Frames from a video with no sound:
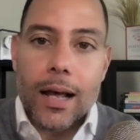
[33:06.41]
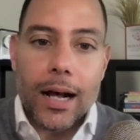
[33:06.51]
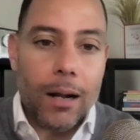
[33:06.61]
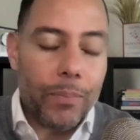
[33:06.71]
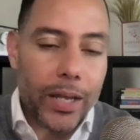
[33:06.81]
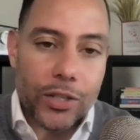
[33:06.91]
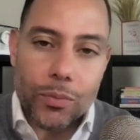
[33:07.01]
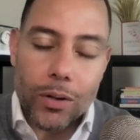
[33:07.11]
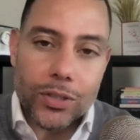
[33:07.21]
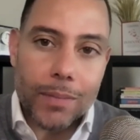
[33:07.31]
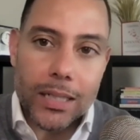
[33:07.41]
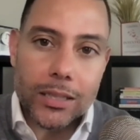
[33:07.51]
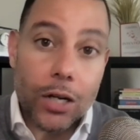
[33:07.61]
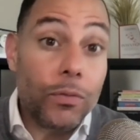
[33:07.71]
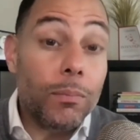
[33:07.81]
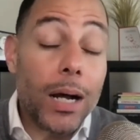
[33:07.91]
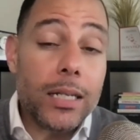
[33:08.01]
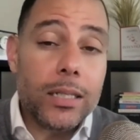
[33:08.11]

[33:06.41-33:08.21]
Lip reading: as well as myself and my